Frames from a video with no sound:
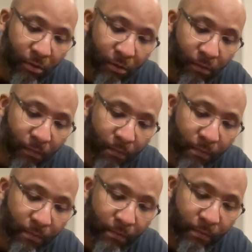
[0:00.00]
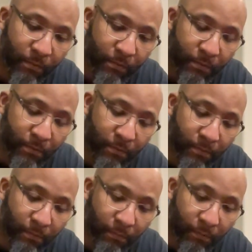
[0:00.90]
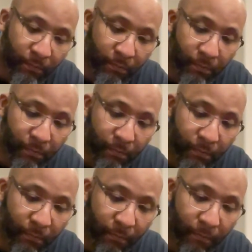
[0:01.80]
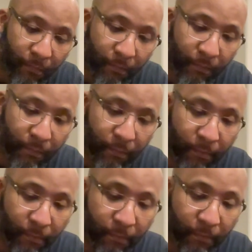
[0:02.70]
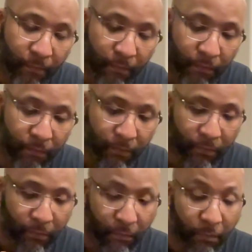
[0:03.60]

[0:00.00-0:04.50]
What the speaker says: The person shown says nothing.